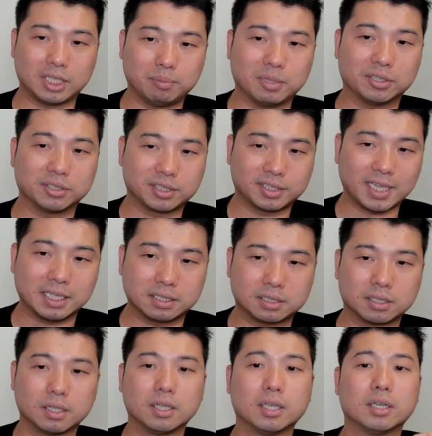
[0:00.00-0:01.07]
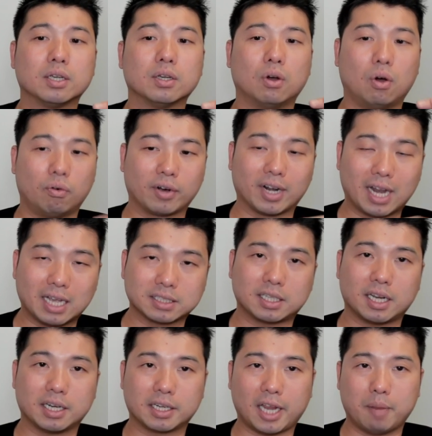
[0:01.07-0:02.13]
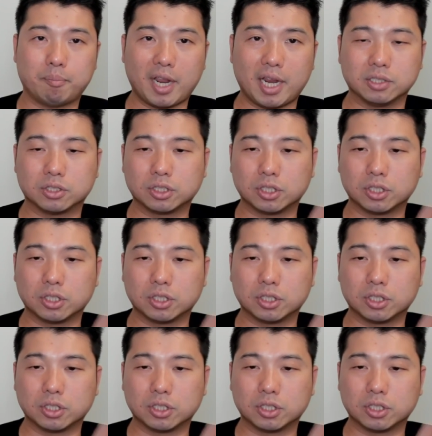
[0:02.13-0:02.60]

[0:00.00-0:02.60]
emails sent over the last 10 campaigns.